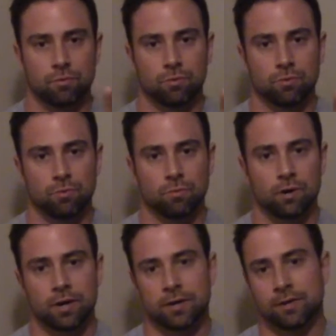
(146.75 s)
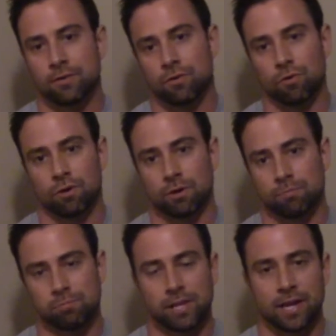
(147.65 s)
1 or
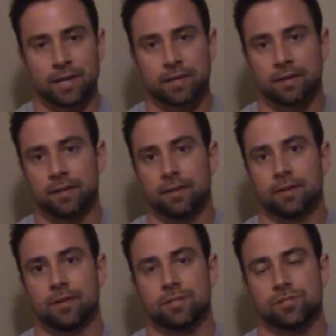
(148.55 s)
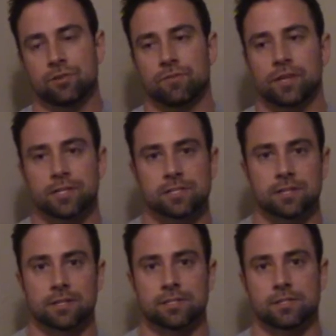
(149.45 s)
blank servings, and
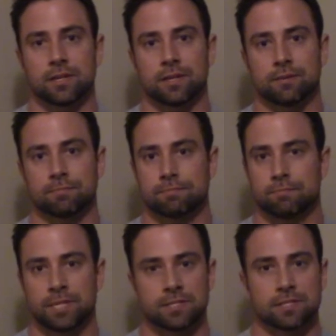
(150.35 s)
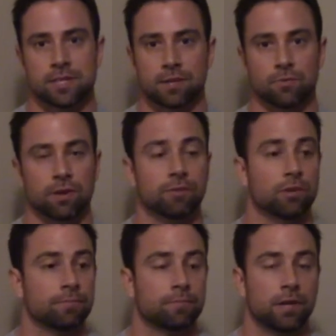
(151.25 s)
it's like basically saying whatever
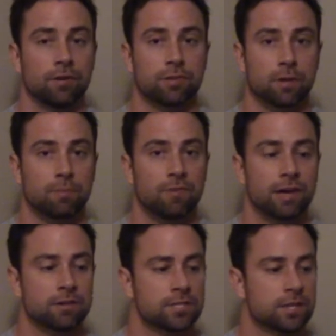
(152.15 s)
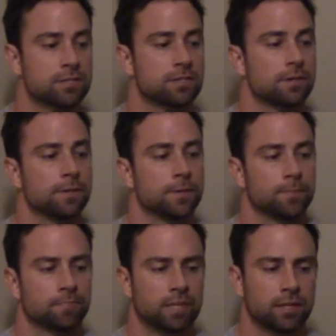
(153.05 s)
your healthcare provider says.
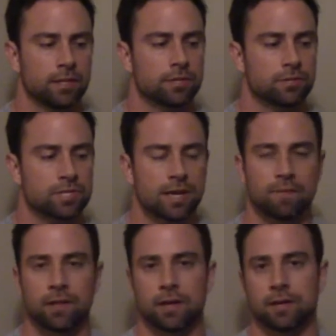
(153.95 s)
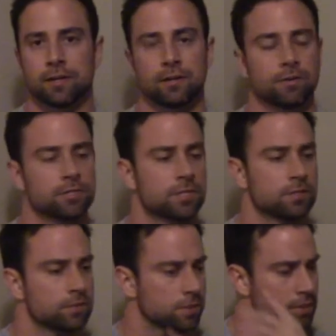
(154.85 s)
They didn't used to have that, and I didn't notice it
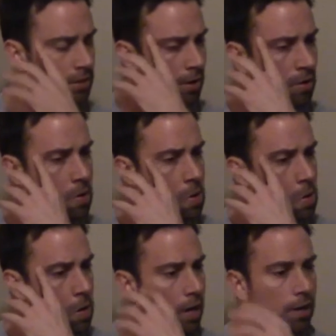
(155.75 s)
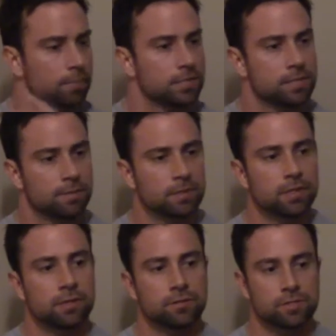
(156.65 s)
until this year. But
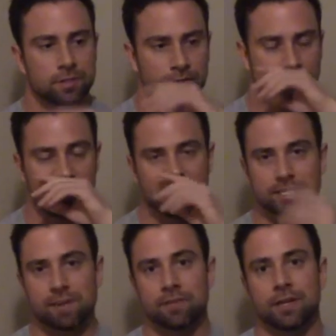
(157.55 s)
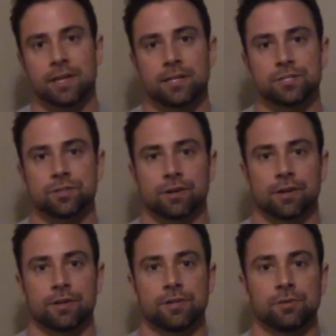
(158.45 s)
typically those 5 to 7 days, you're going
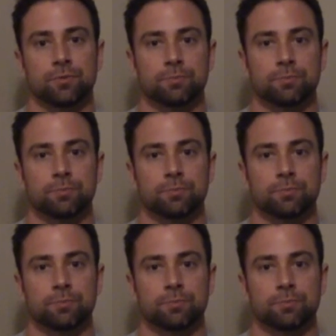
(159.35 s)
to do